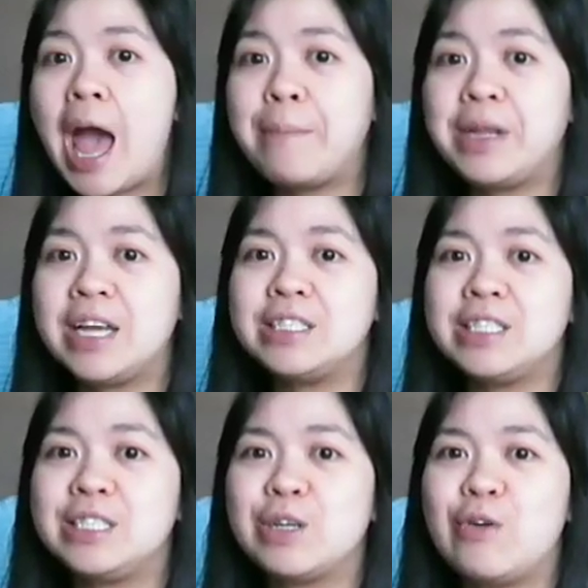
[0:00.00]
The
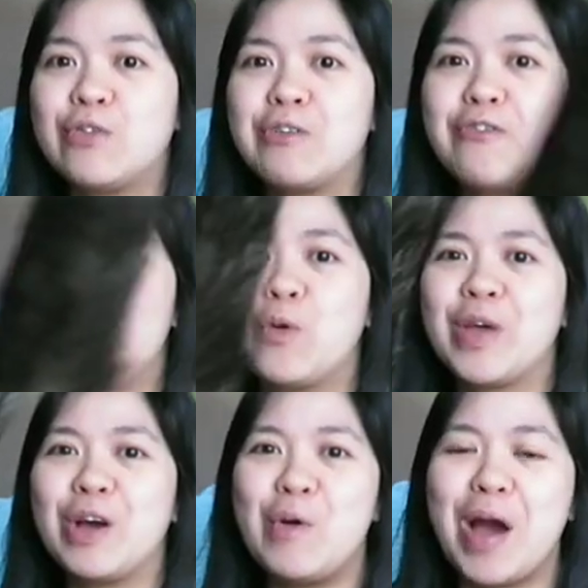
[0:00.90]
happiness is
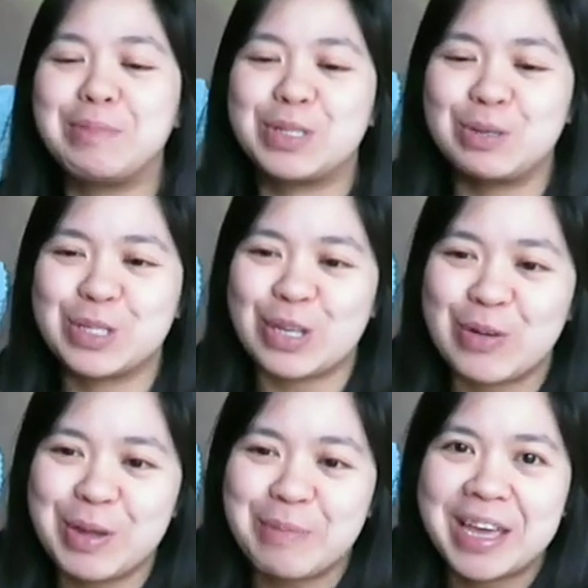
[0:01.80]
overflowing. Oh, I'm so
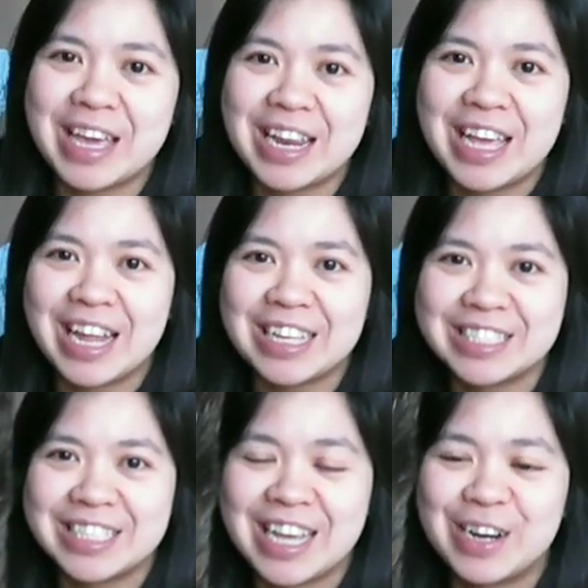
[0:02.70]
sorry. My kitty cat
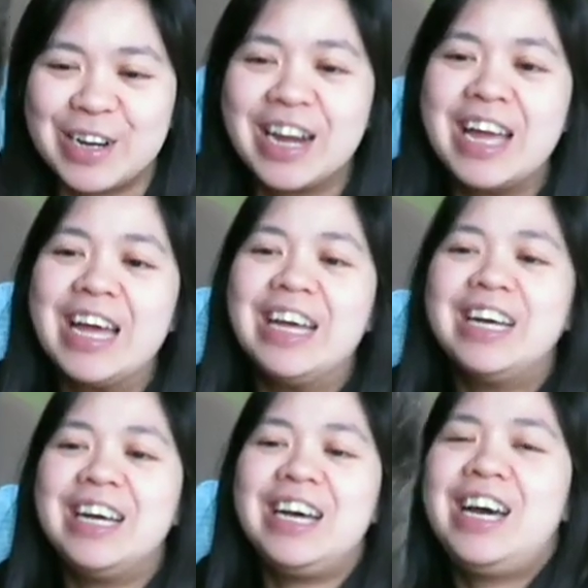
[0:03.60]
is here.
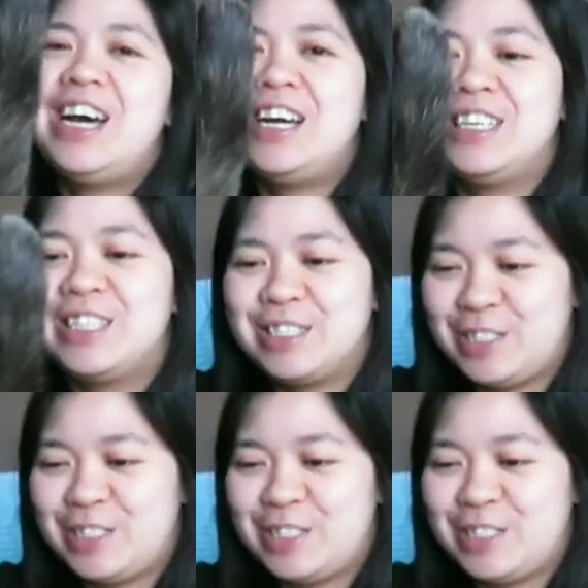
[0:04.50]
Ah,